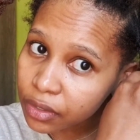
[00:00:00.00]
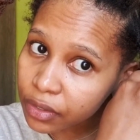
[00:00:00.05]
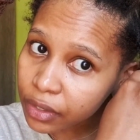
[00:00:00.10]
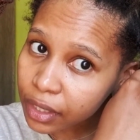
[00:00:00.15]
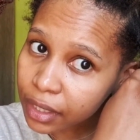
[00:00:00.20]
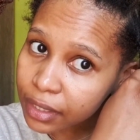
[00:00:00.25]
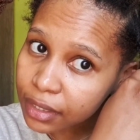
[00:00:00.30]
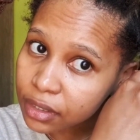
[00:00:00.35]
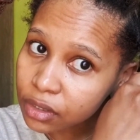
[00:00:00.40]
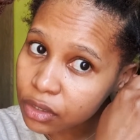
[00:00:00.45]

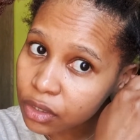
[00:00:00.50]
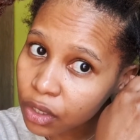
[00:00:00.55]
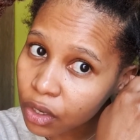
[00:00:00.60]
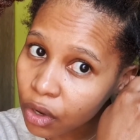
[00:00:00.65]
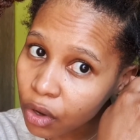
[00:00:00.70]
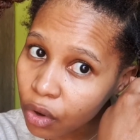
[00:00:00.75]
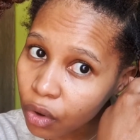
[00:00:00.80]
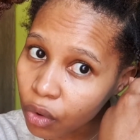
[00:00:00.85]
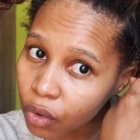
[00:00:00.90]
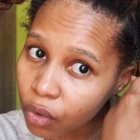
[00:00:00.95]
right?
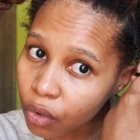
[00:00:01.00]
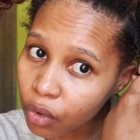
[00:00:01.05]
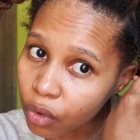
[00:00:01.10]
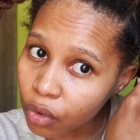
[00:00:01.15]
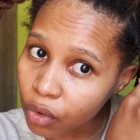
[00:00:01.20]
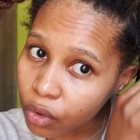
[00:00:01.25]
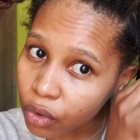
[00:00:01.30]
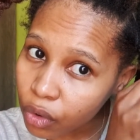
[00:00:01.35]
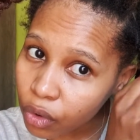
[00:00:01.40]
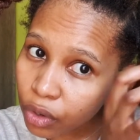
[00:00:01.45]

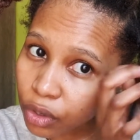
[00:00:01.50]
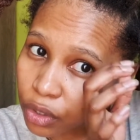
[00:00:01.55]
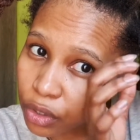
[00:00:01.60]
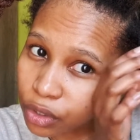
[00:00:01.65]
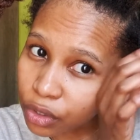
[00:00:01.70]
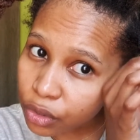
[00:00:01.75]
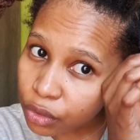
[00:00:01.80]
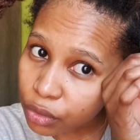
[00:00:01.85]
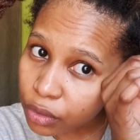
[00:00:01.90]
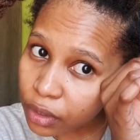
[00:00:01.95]
Or
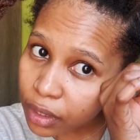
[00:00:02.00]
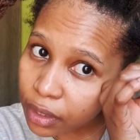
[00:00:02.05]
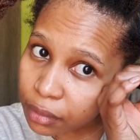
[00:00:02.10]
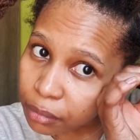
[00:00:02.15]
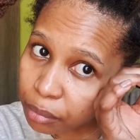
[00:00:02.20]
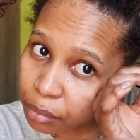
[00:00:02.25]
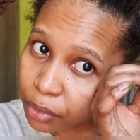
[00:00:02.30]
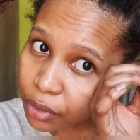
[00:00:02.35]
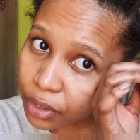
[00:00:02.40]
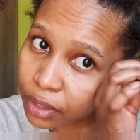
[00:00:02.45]
you
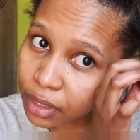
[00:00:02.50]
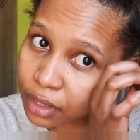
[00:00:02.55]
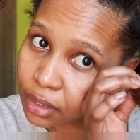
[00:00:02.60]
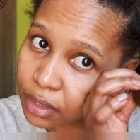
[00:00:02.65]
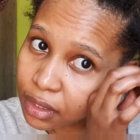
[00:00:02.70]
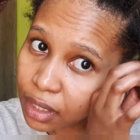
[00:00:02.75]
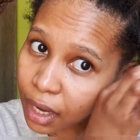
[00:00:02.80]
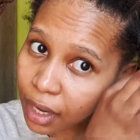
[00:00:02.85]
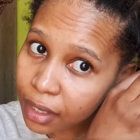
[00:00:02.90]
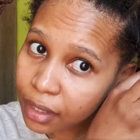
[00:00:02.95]
can put
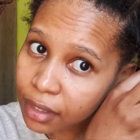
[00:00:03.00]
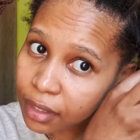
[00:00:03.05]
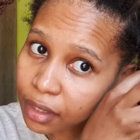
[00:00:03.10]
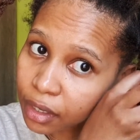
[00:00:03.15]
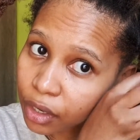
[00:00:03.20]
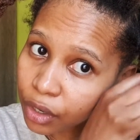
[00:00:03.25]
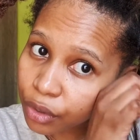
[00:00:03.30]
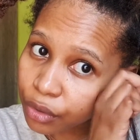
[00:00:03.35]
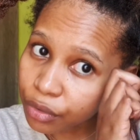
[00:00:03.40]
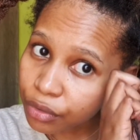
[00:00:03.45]
it
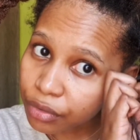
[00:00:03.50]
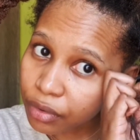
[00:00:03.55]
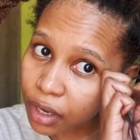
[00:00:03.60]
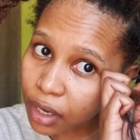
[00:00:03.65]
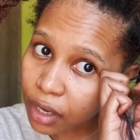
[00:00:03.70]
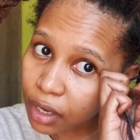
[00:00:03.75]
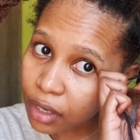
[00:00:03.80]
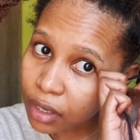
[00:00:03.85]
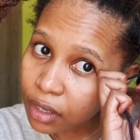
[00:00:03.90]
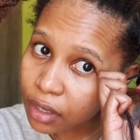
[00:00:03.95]
under
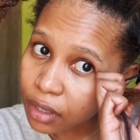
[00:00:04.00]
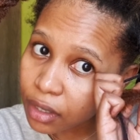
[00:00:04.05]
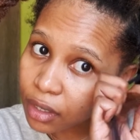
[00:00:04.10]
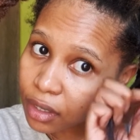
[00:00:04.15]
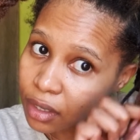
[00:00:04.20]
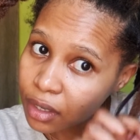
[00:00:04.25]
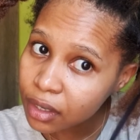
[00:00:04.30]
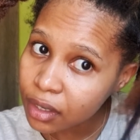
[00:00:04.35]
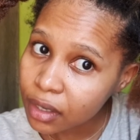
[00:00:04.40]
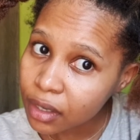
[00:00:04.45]
over
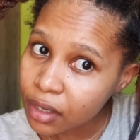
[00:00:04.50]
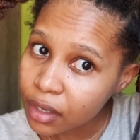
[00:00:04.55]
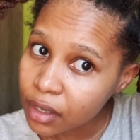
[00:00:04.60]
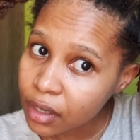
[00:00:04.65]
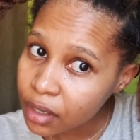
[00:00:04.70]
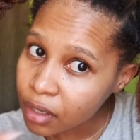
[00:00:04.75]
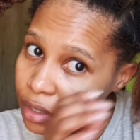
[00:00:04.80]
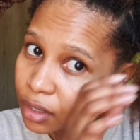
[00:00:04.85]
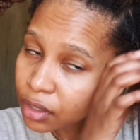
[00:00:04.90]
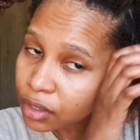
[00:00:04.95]

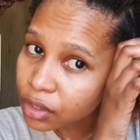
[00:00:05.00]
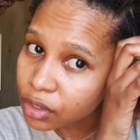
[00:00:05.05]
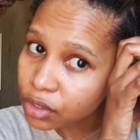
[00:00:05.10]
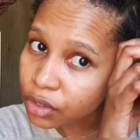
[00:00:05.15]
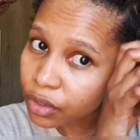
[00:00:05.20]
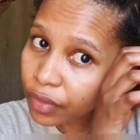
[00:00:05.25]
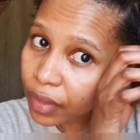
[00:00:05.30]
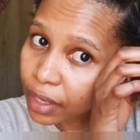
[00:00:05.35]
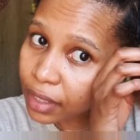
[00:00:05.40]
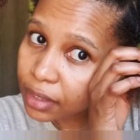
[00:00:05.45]

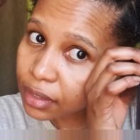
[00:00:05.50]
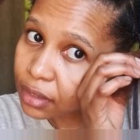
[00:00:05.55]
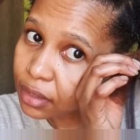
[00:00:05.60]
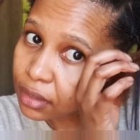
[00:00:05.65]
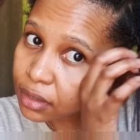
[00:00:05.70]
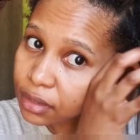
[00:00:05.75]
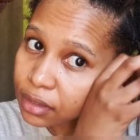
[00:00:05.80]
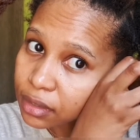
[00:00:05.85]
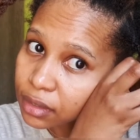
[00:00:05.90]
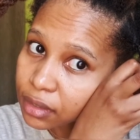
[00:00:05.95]
so that
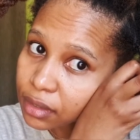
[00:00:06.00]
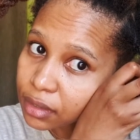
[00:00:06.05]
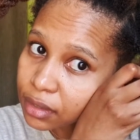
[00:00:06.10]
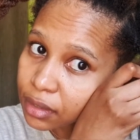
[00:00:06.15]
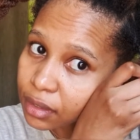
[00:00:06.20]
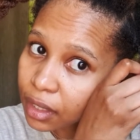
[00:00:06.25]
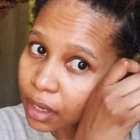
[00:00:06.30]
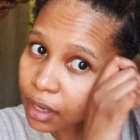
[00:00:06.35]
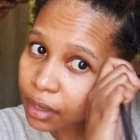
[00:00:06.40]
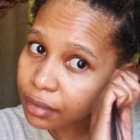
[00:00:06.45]
it's
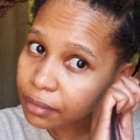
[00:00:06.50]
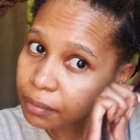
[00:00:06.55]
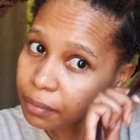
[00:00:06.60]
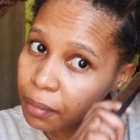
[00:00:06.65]
easier.